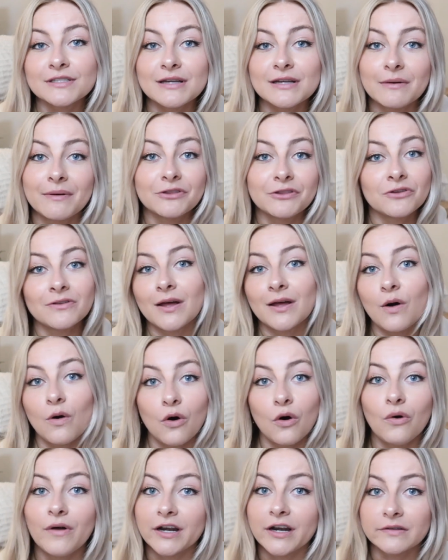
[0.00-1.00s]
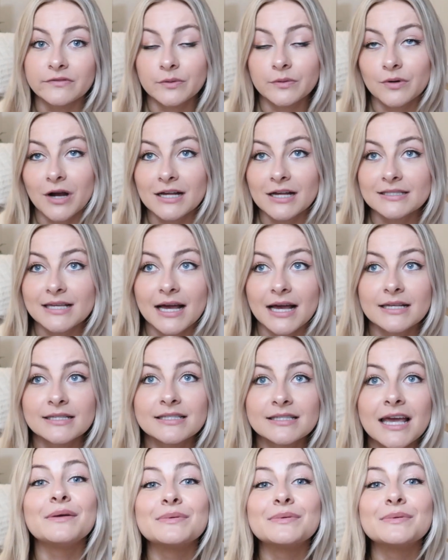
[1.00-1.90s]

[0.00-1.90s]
So I went through that whole interview process.